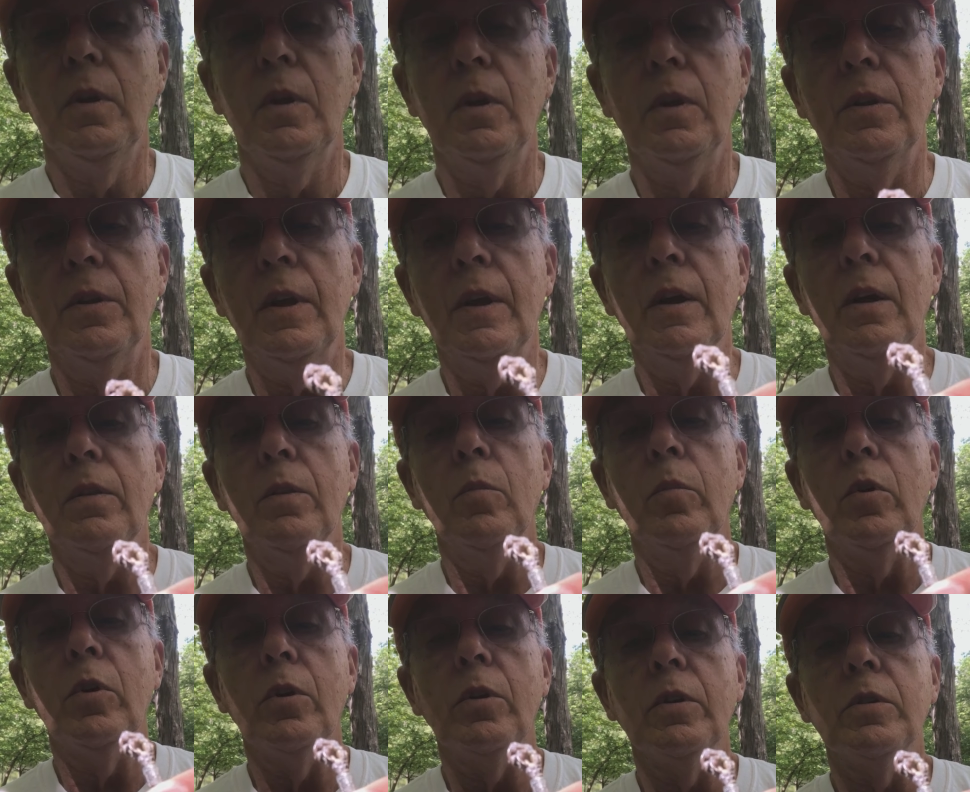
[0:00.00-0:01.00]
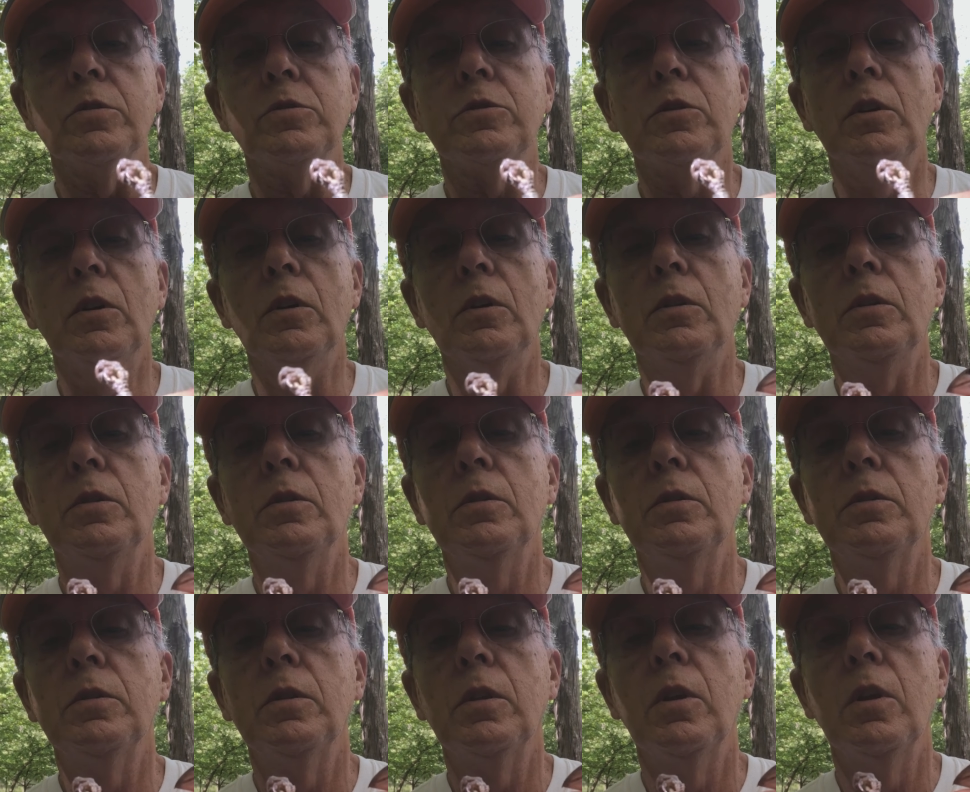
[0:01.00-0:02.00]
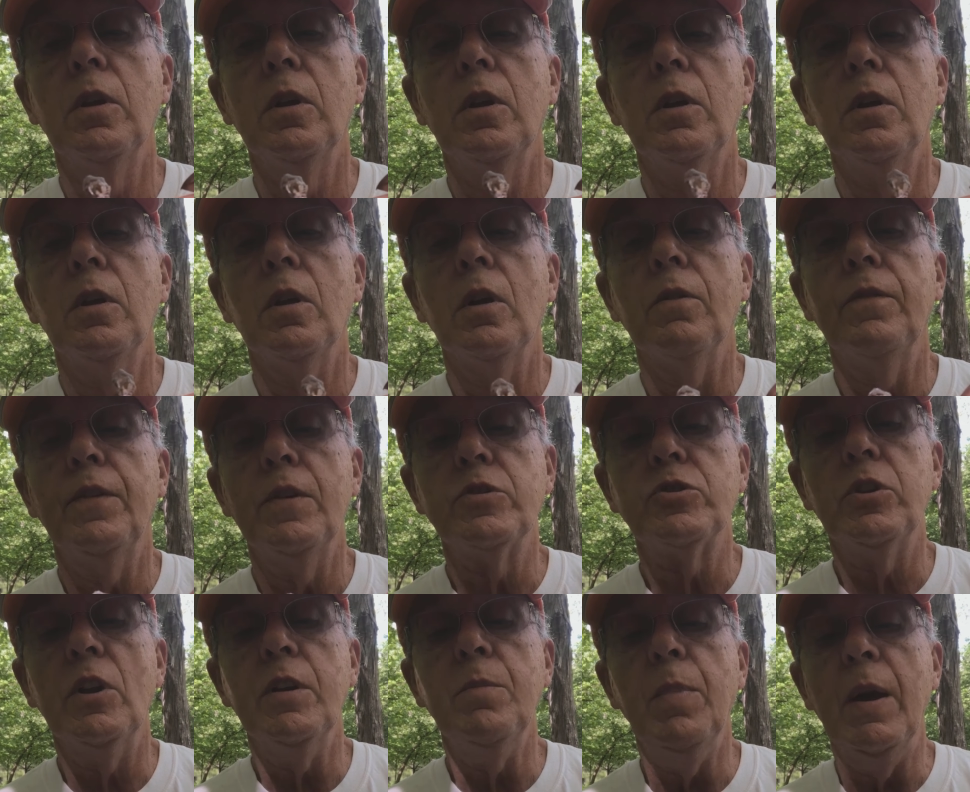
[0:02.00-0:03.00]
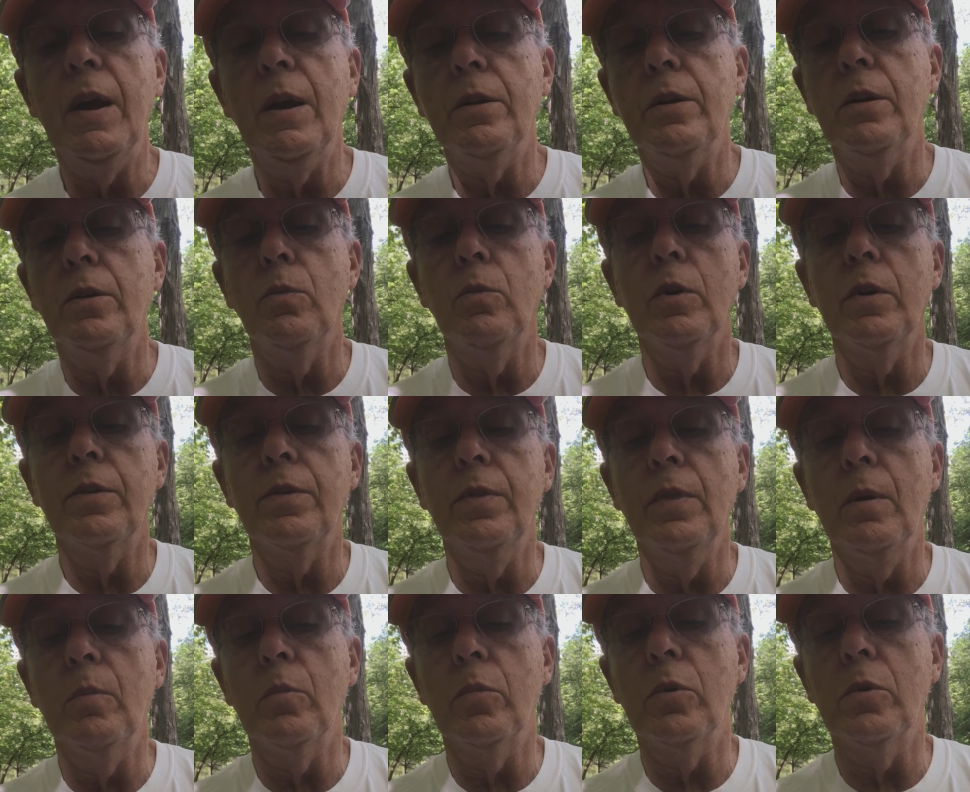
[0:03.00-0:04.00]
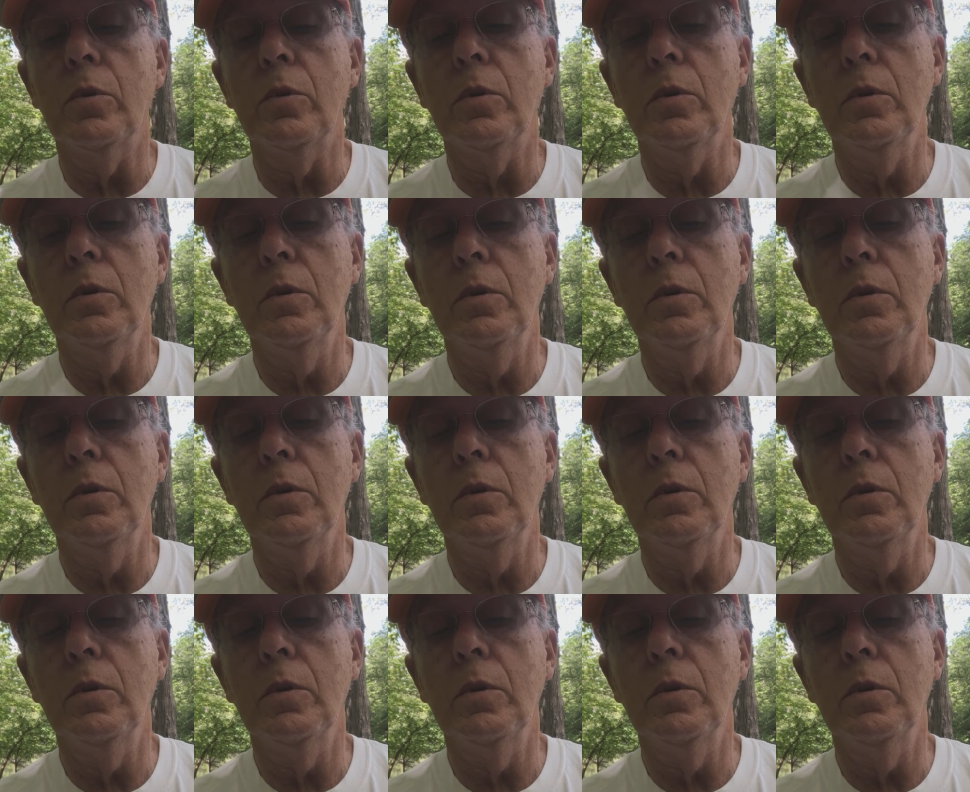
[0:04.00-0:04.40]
And now the bird is officially banded with number